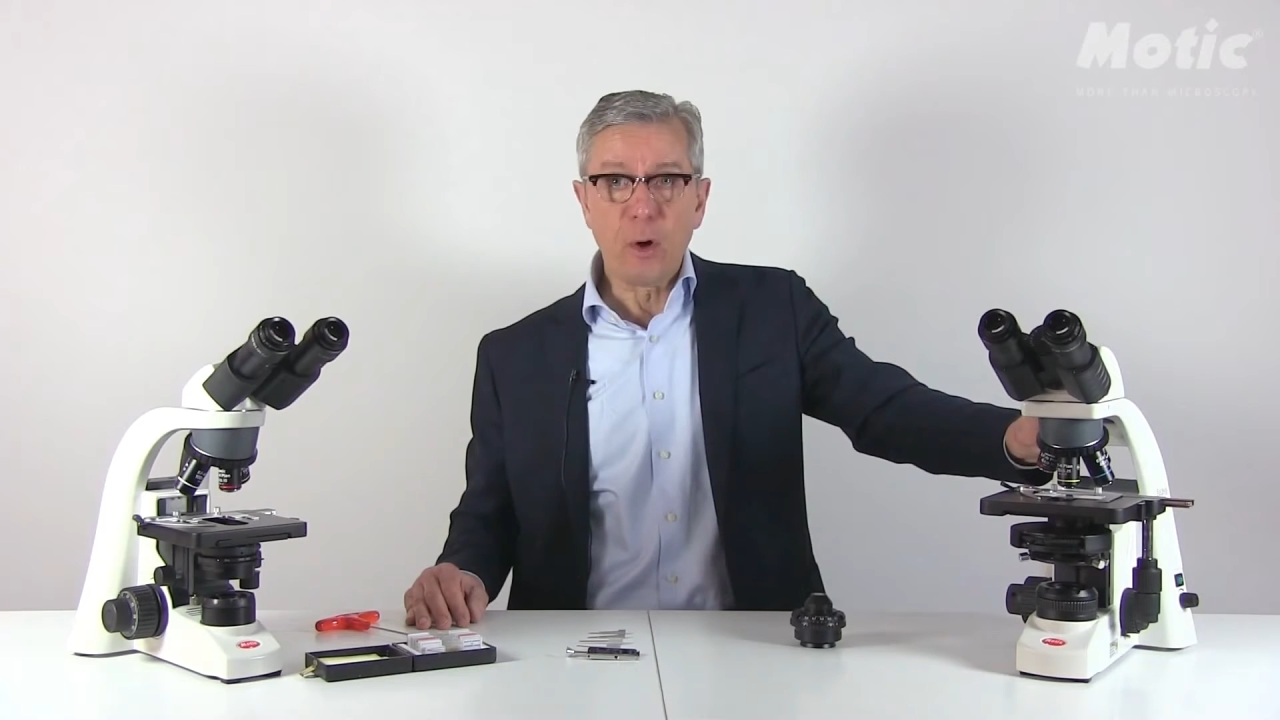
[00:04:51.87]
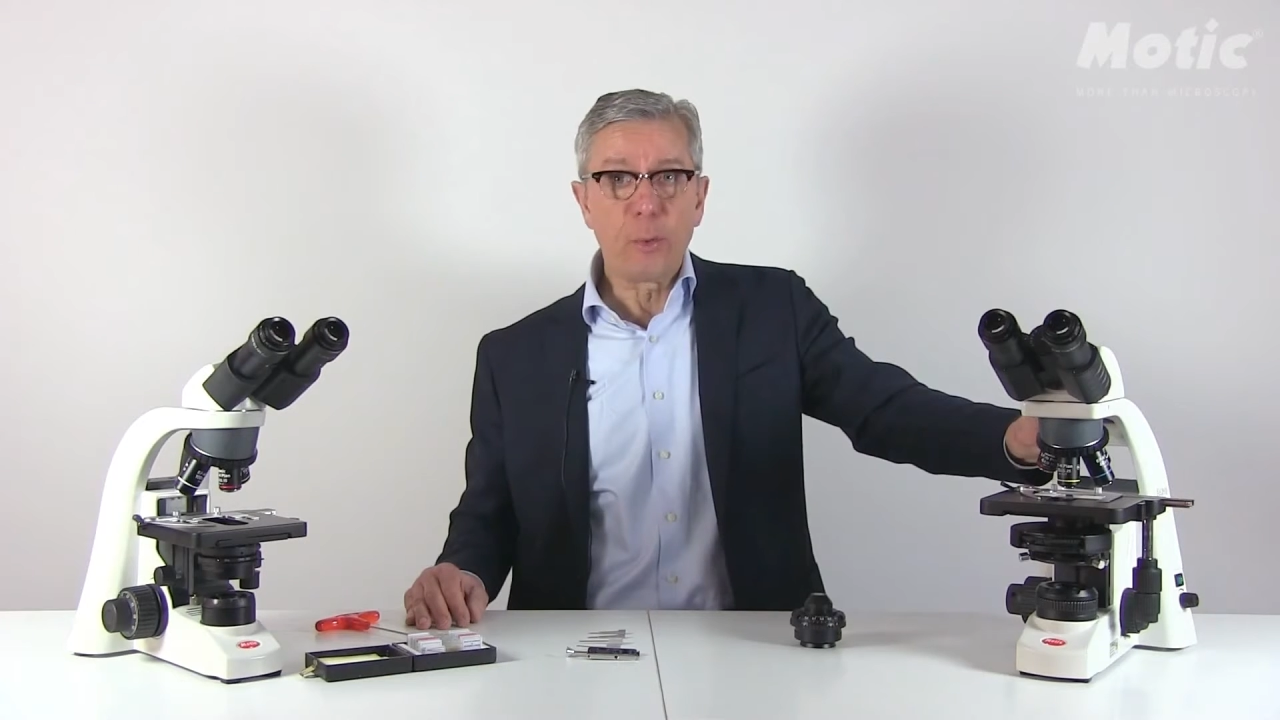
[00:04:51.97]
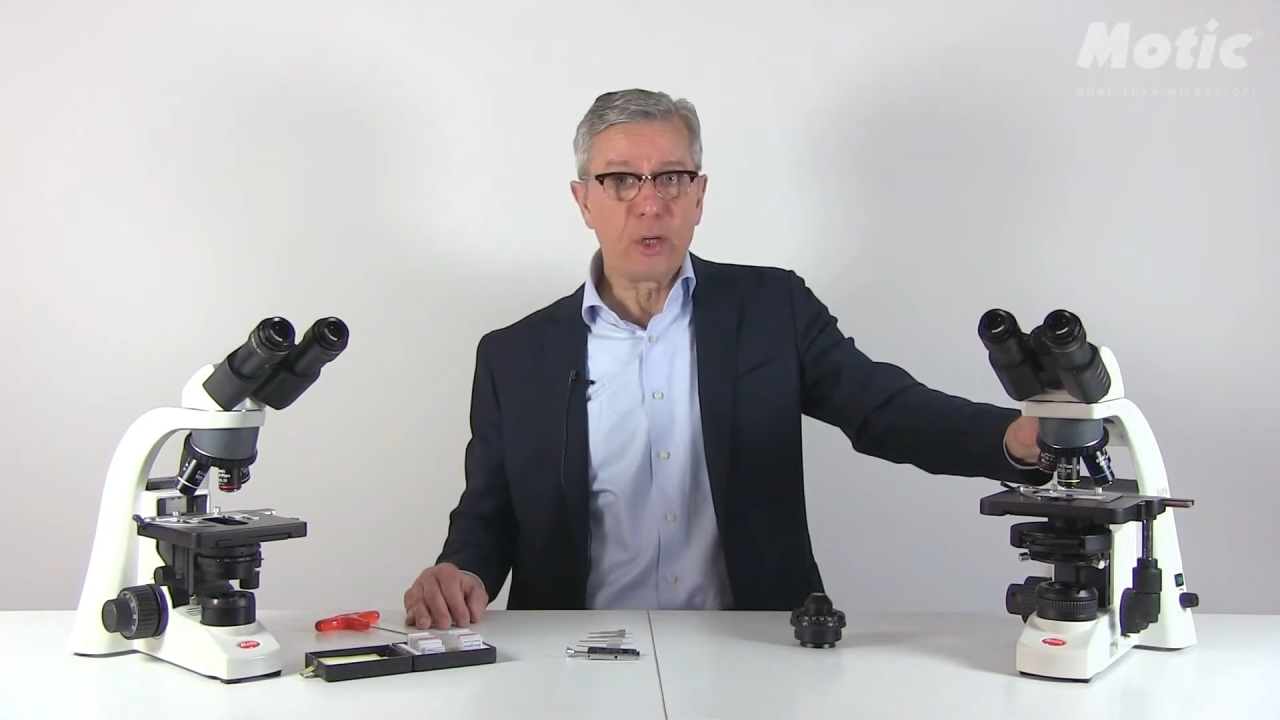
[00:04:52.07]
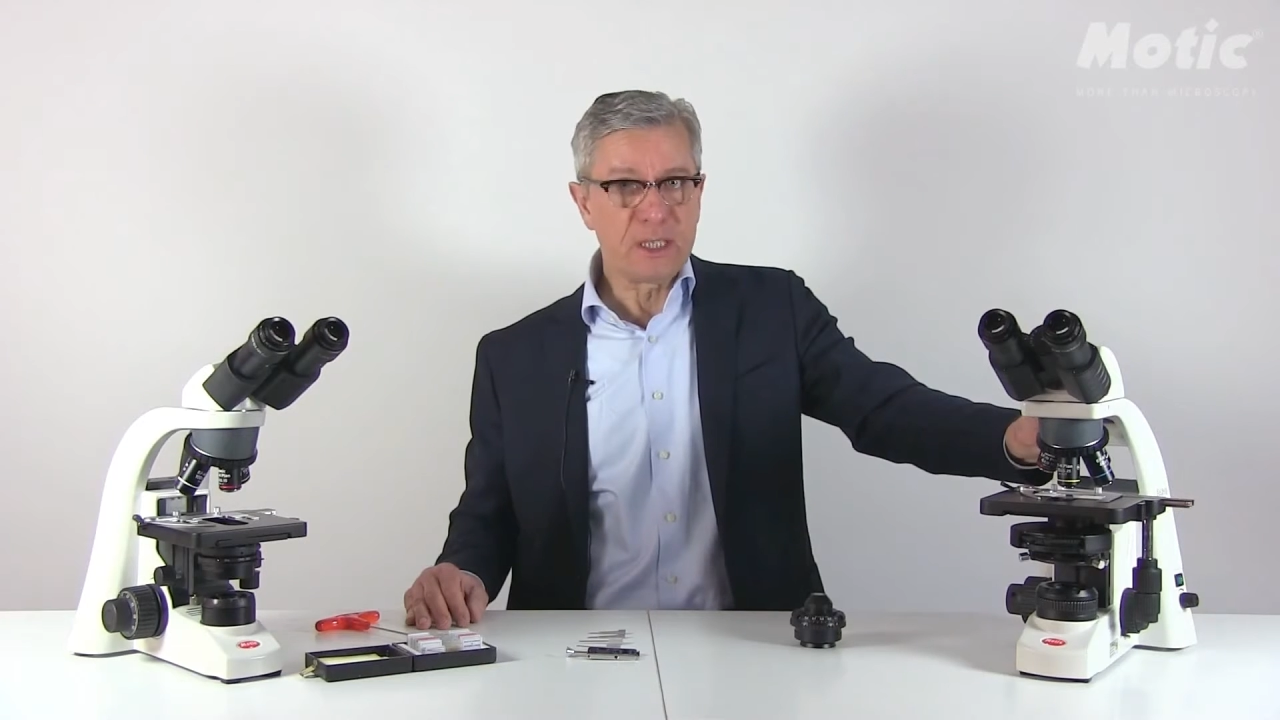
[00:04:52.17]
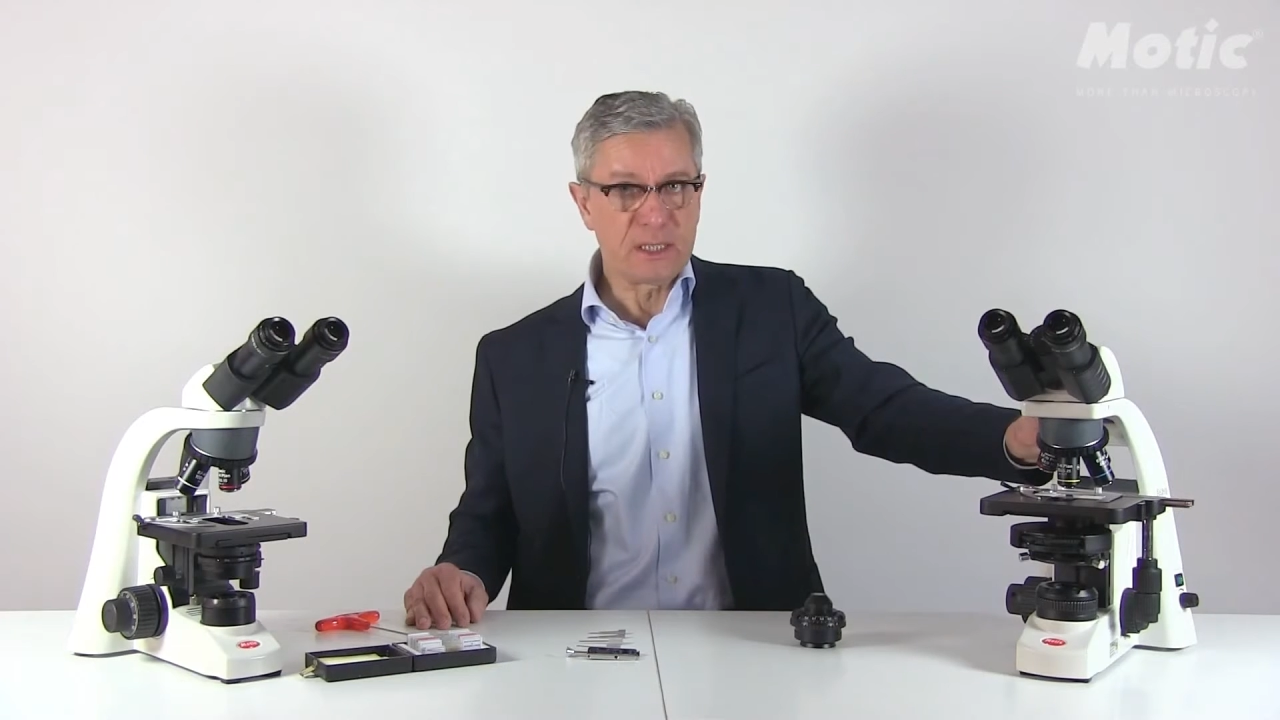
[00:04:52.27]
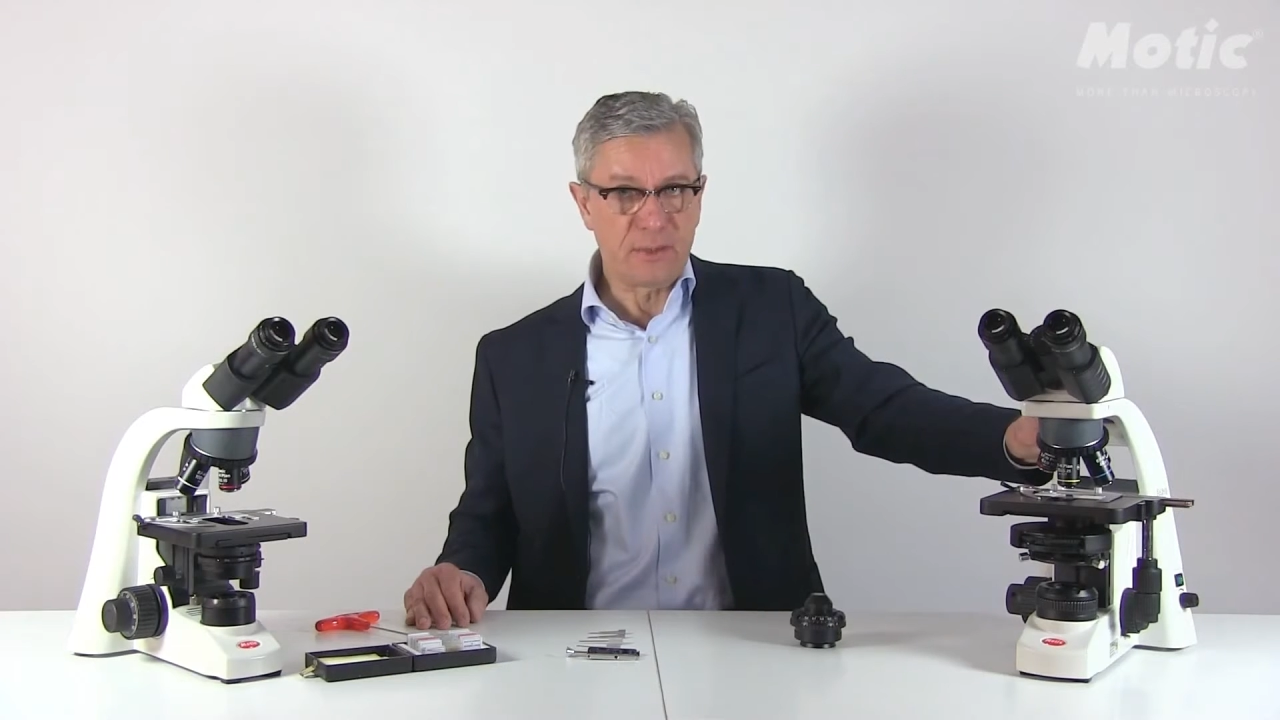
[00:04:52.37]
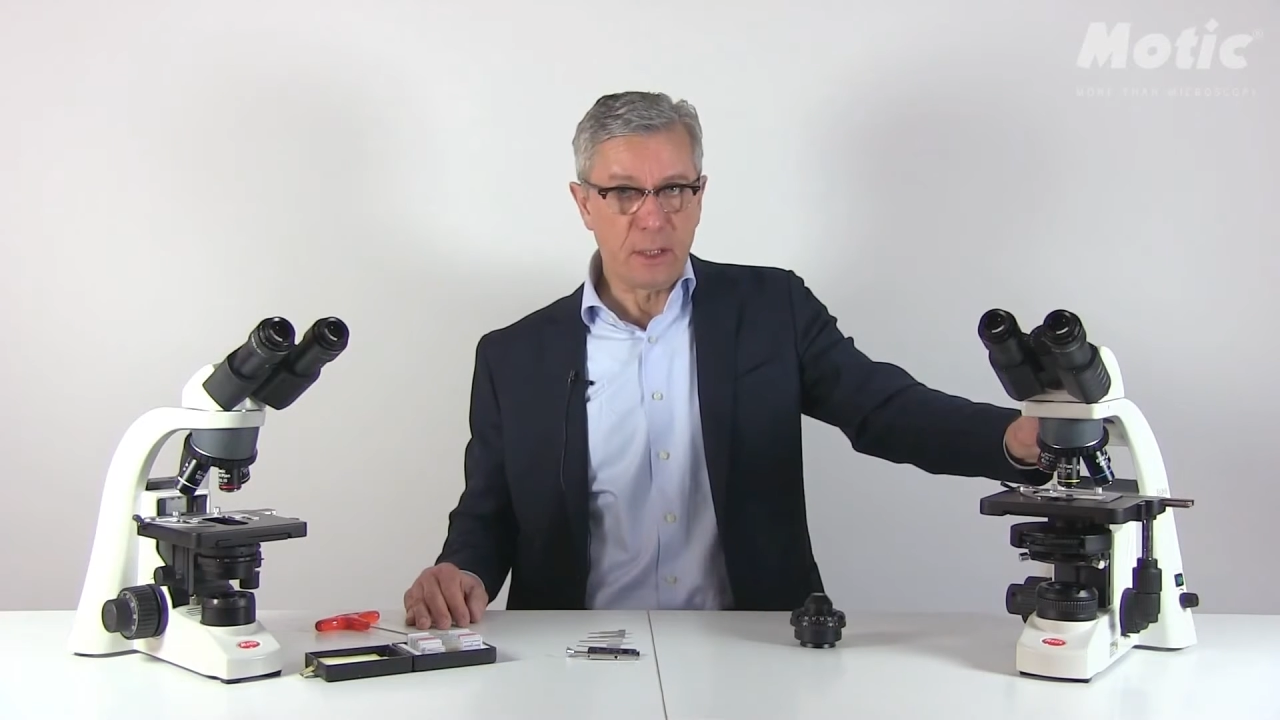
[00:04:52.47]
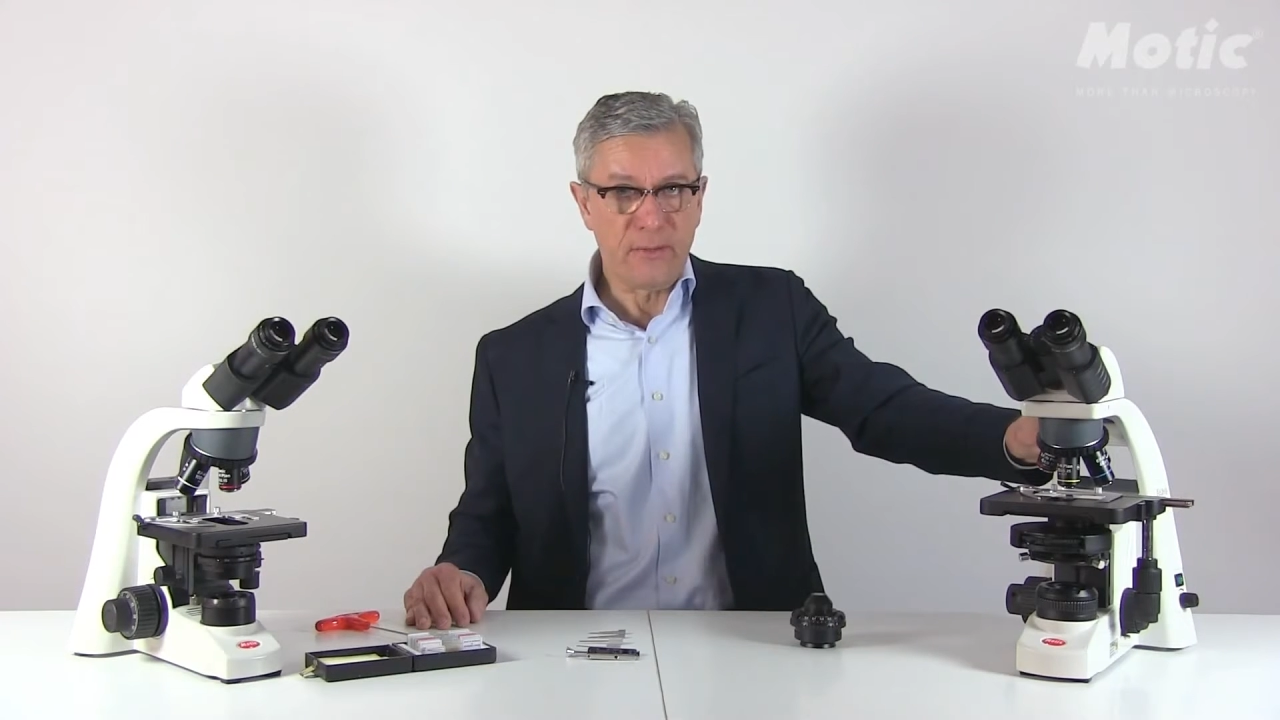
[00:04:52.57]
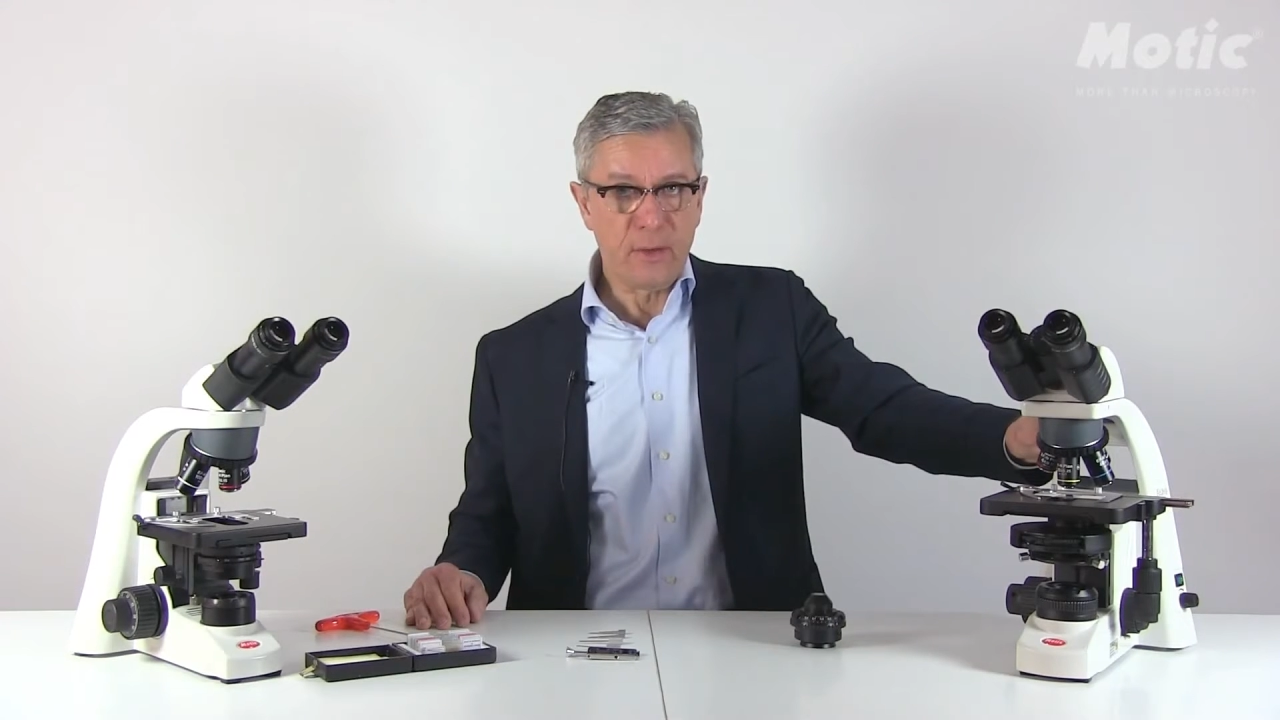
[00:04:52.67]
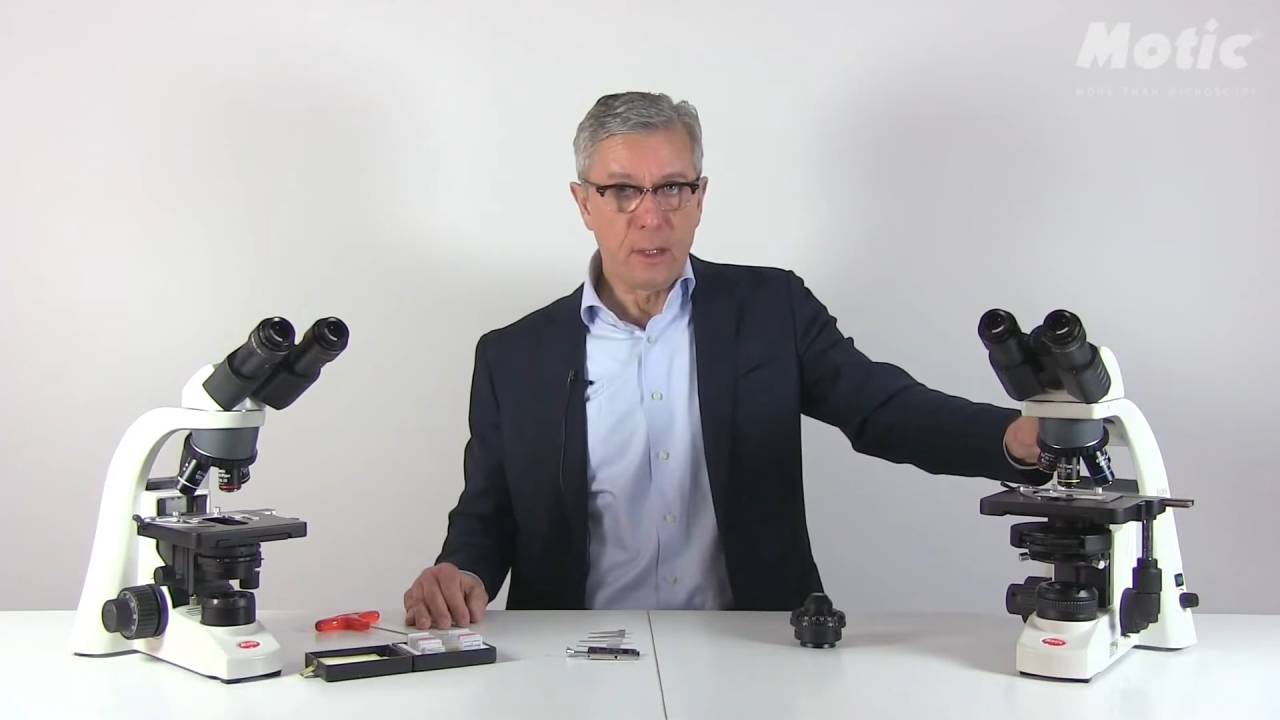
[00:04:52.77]

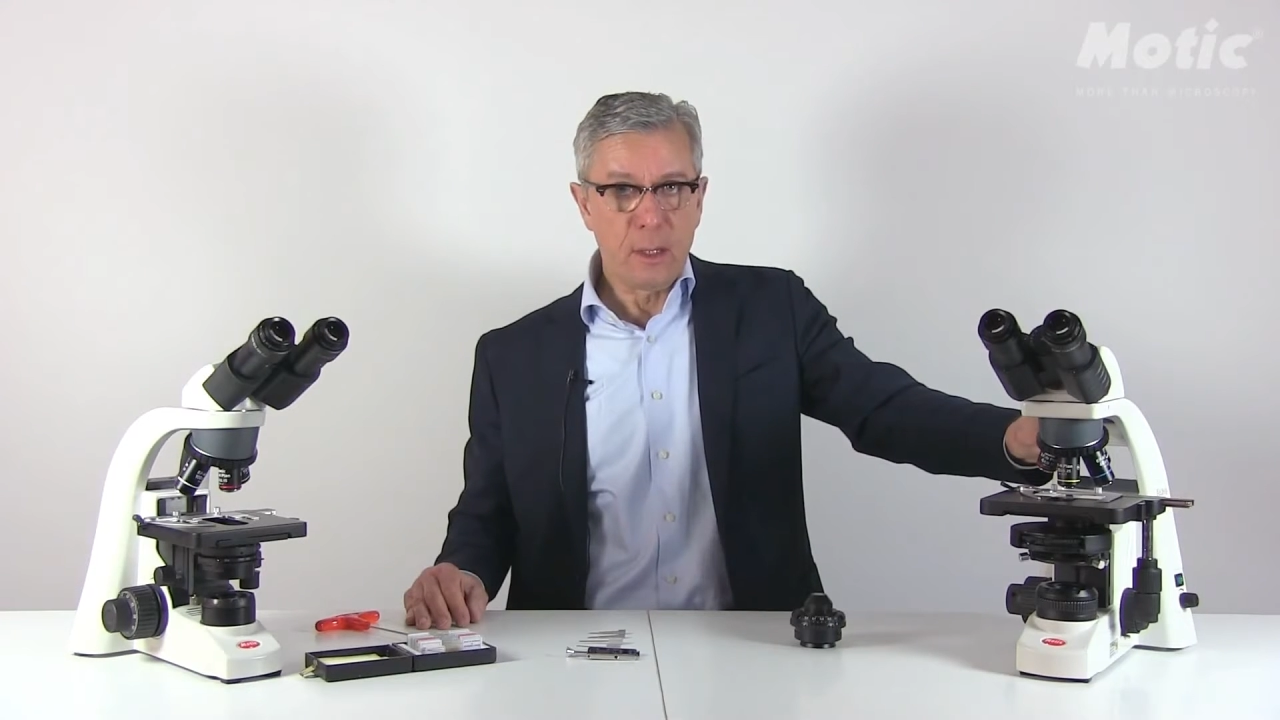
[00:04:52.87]
0.65.